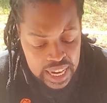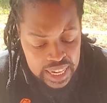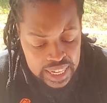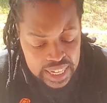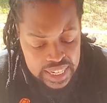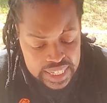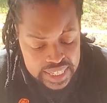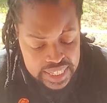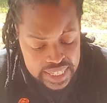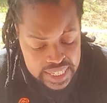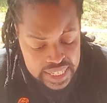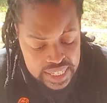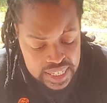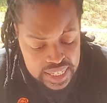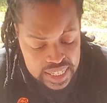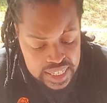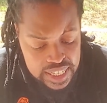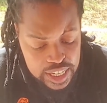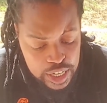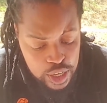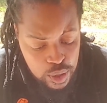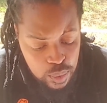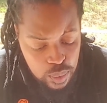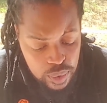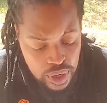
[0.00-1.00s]
He didn't
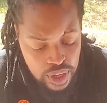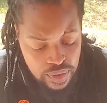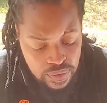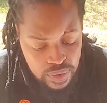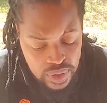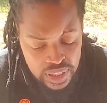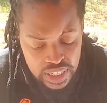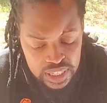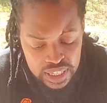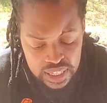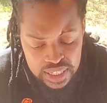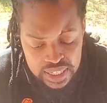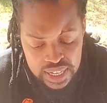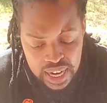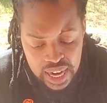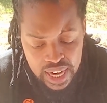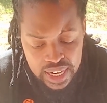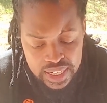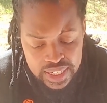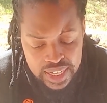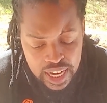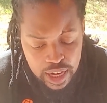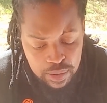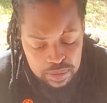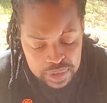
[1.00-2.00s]
say a word for the
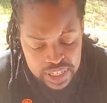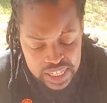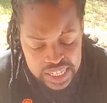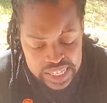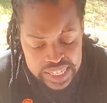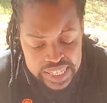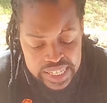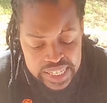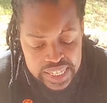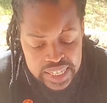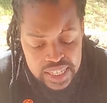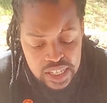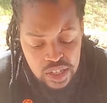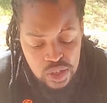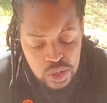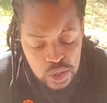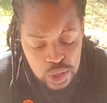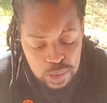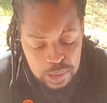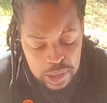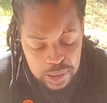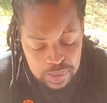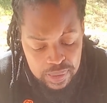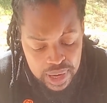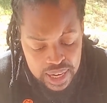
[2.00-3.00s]
entire time. Just listened
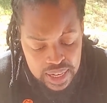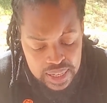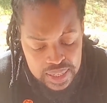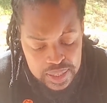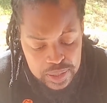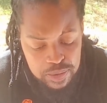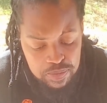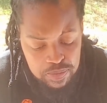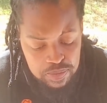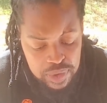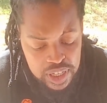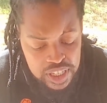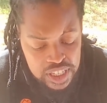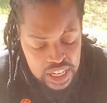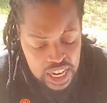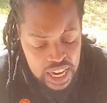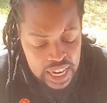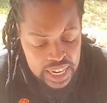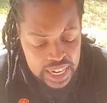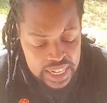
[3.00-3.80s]
to me, make a speech.